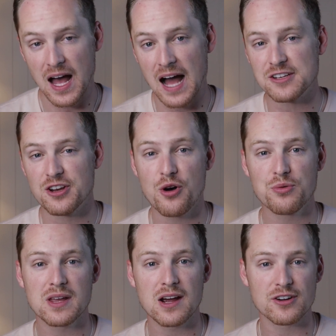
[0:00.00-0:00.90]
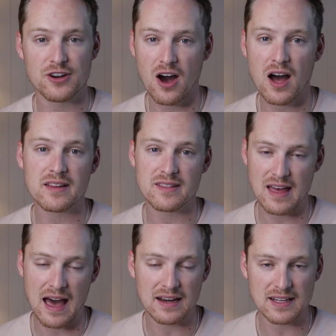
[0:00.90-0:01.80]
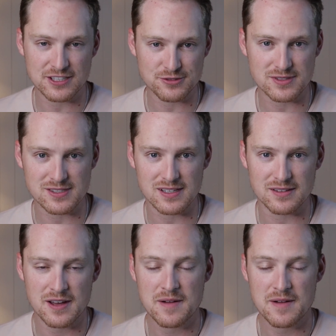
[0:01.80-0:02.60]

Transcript: I know they are not that interested.